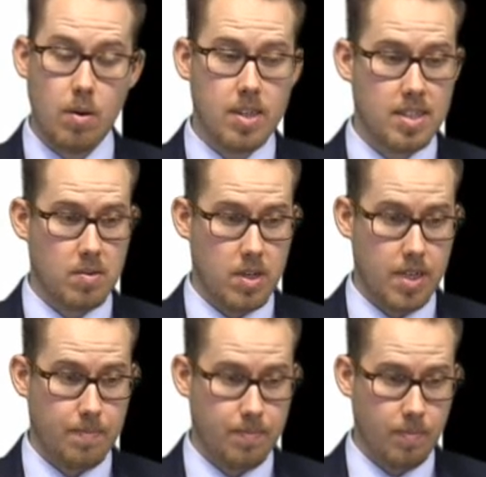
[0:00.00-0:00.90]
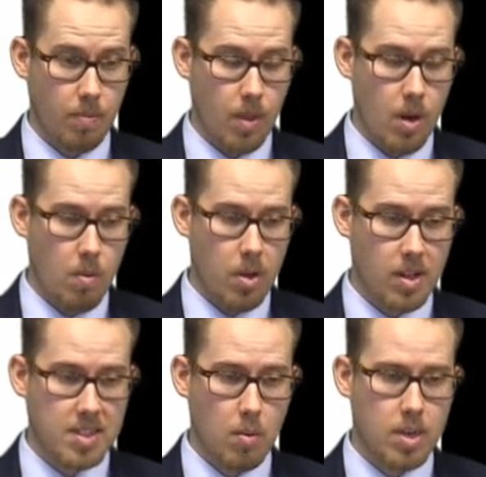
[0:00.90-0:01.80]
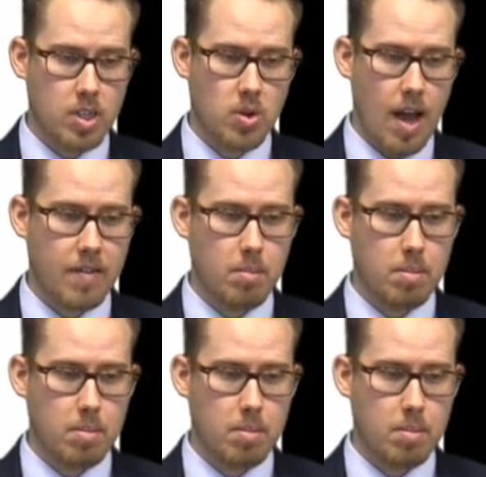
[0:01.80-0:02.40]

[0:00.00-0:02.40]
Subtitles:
OS3. We also want to drive